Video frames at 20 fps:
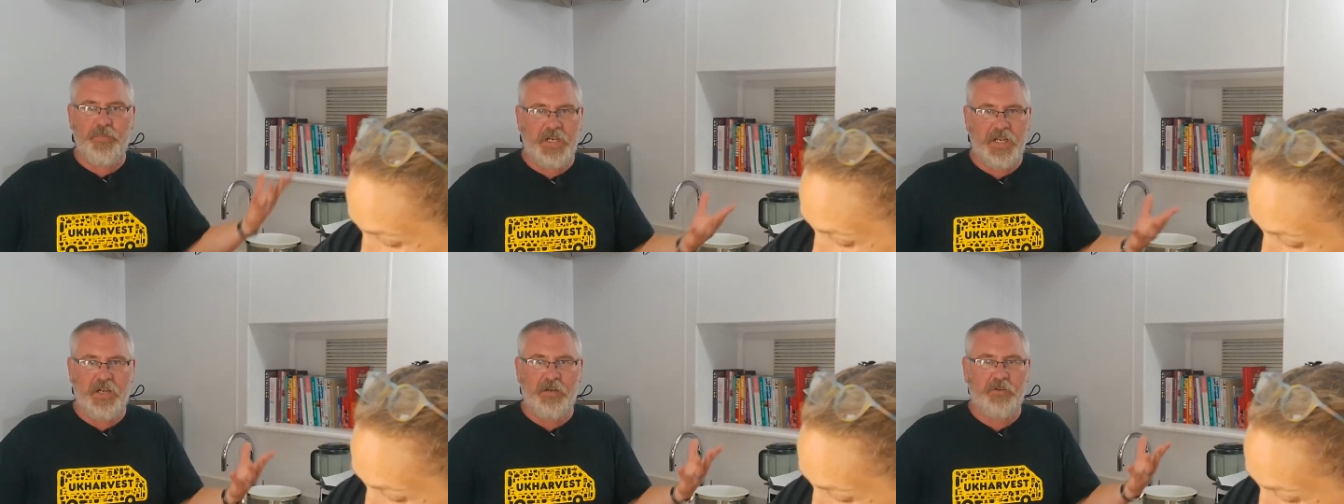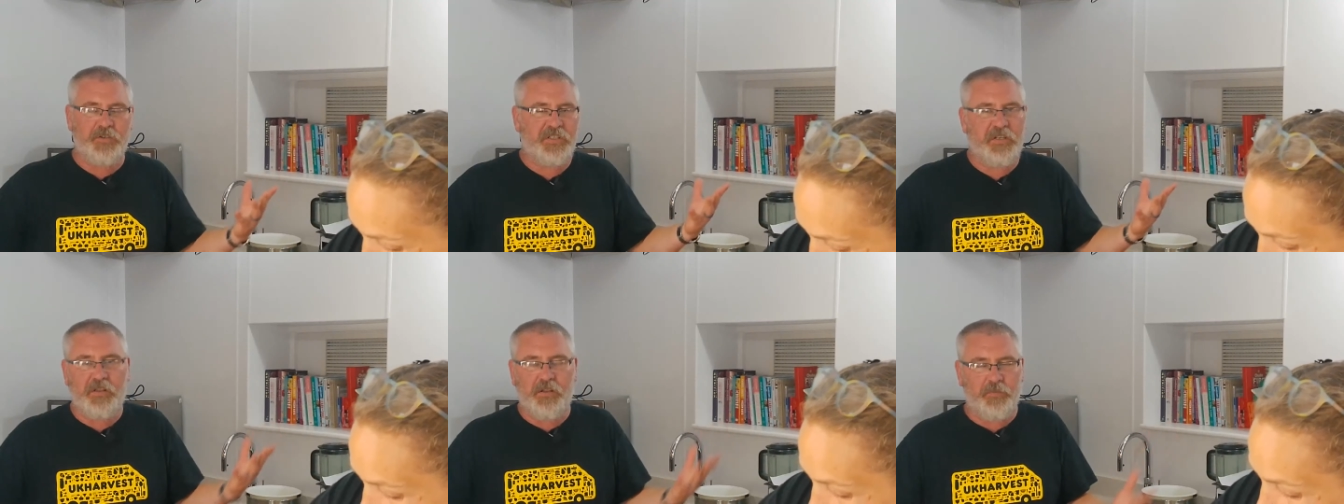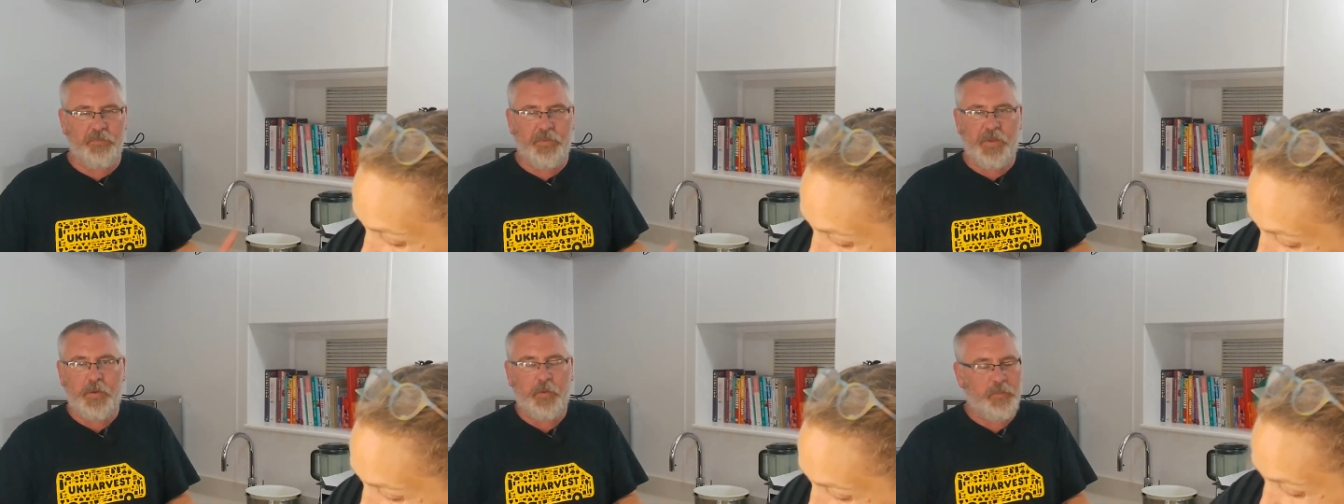else in
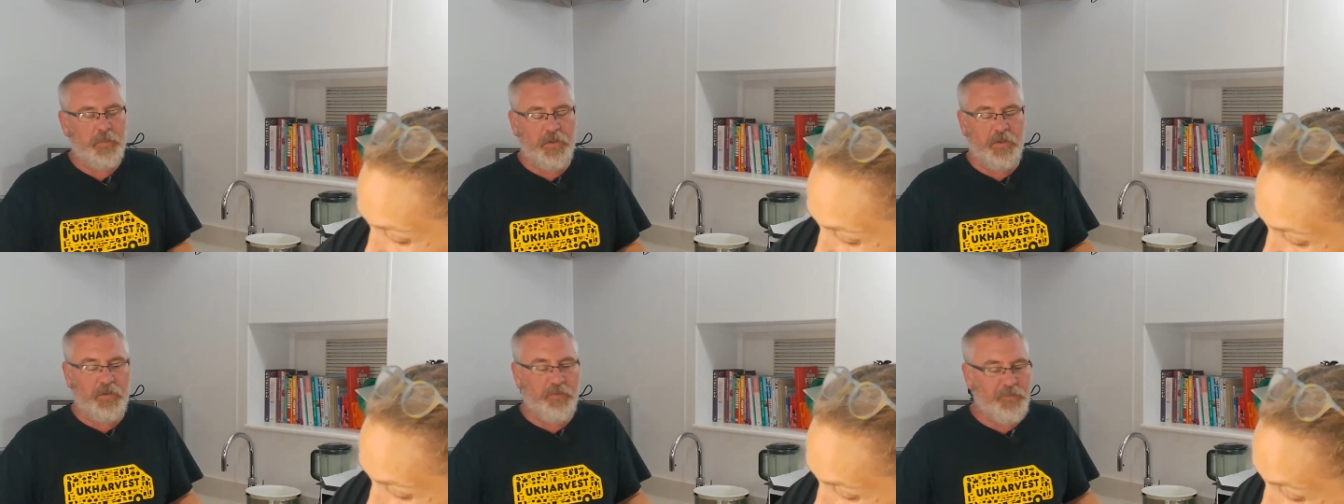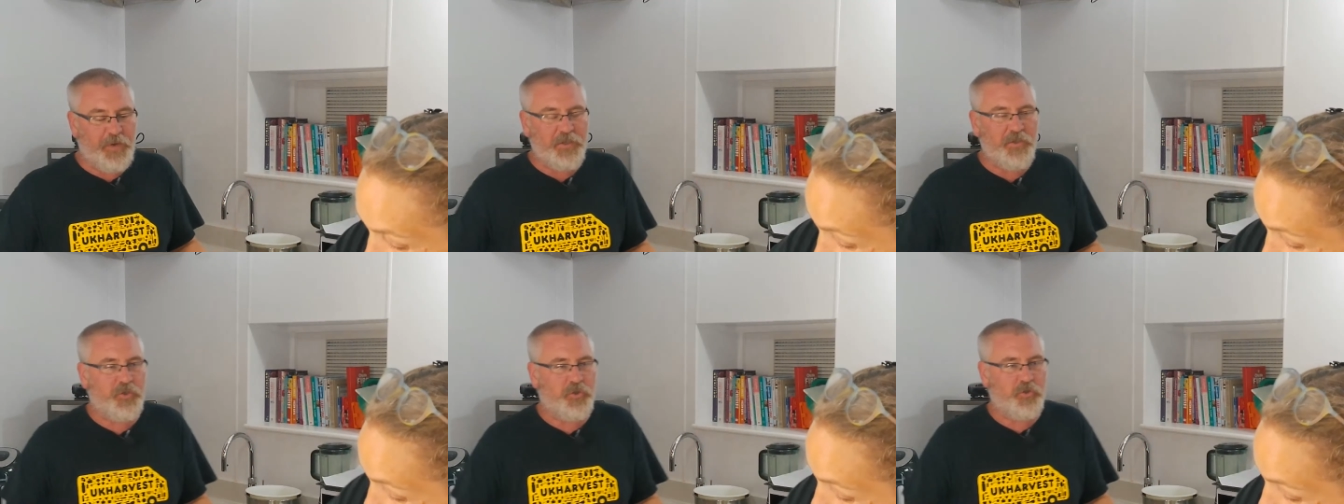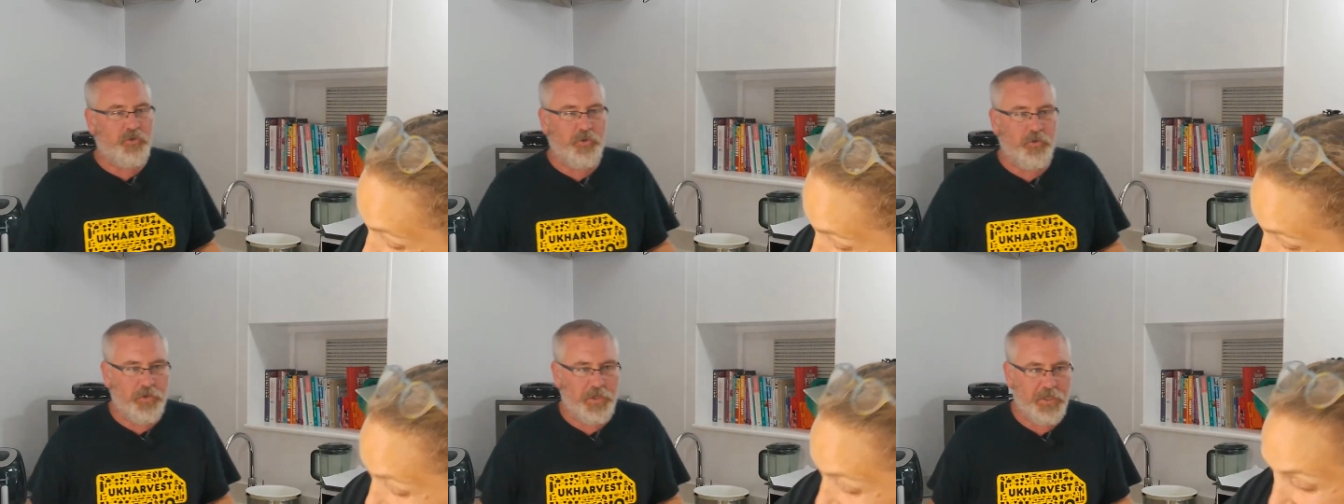the bottom of the veg
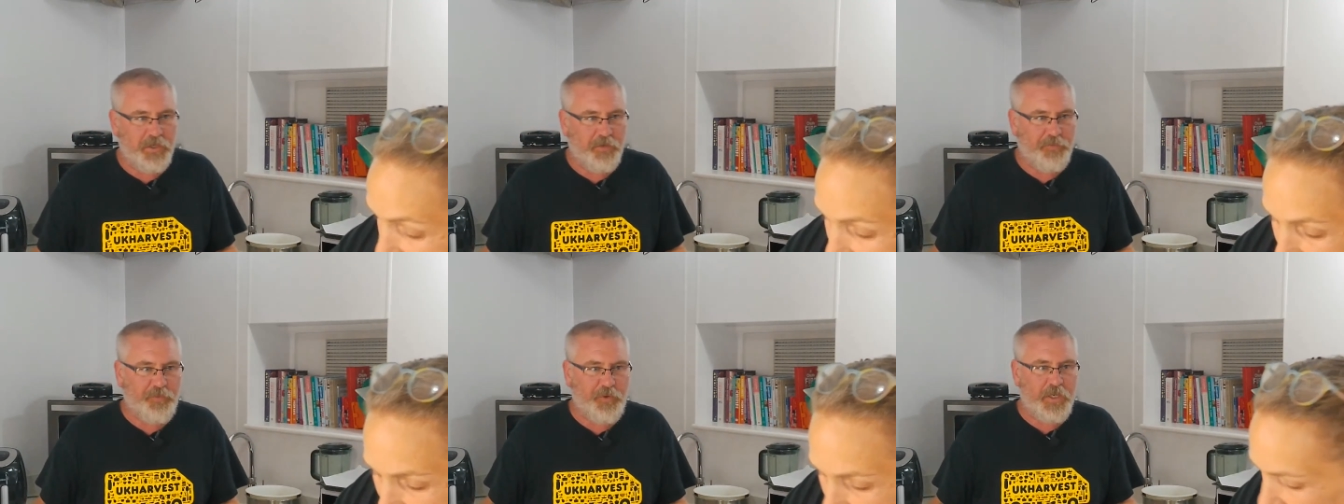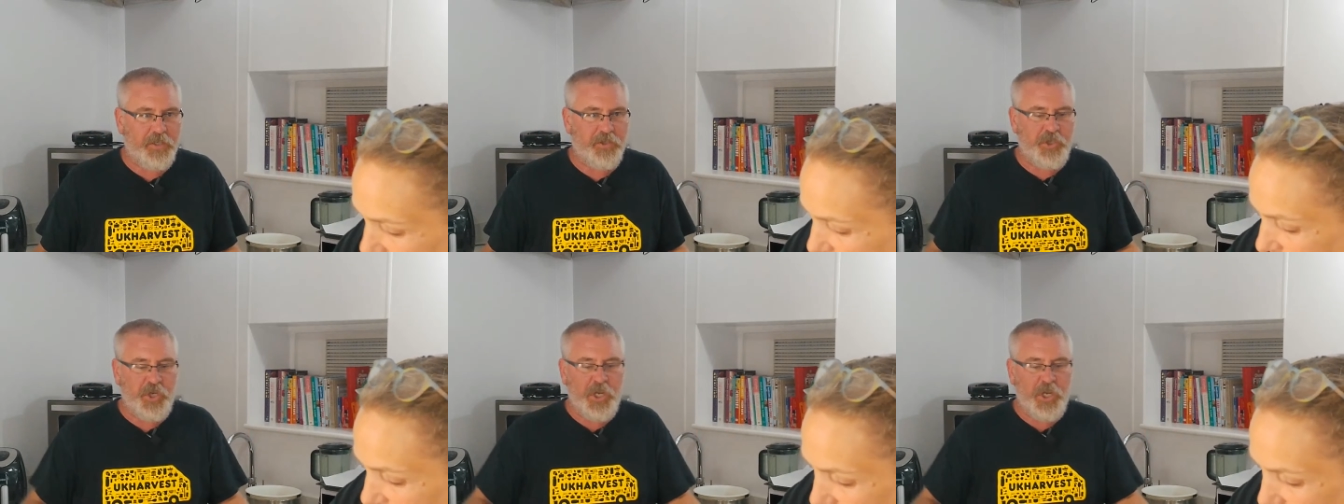drawer in your fridge.